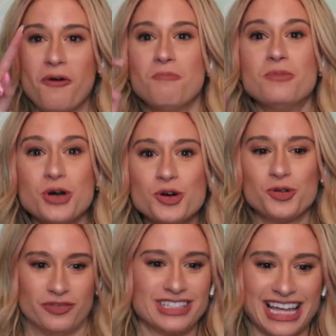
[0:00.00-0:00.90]

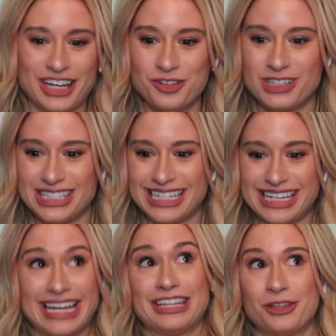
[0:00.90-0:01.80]
moves that you see
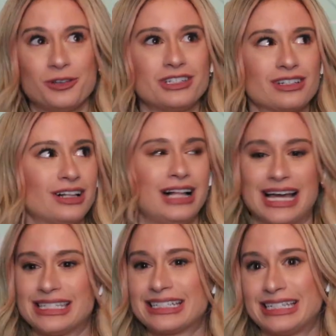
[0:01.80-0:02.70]
in those
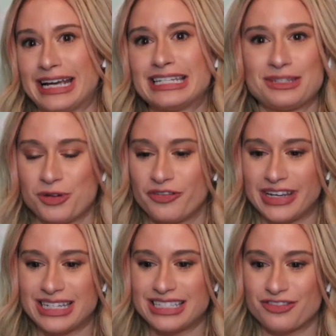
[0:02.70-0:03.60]
classic dance
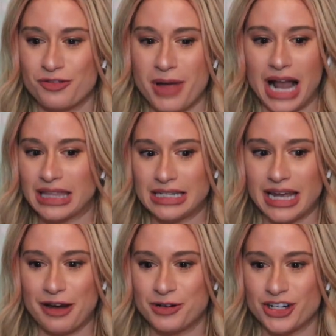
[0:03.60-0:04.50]
movies from back in the
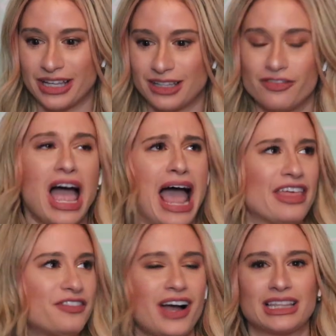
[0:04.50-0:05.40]
day, which I love.
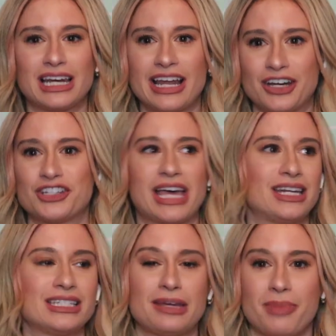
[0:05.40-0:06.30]
And the fact that I just had
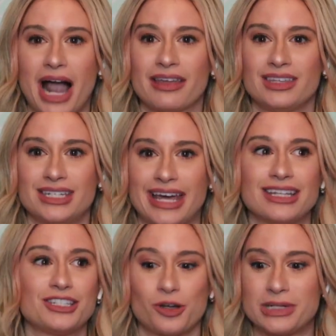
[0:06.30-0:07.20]
to say back in the day
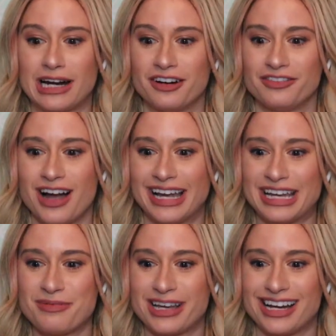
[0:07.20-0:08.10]
is so
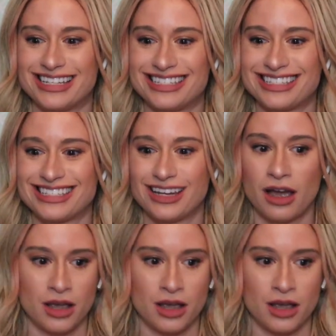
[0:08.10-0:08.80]
terrifying because.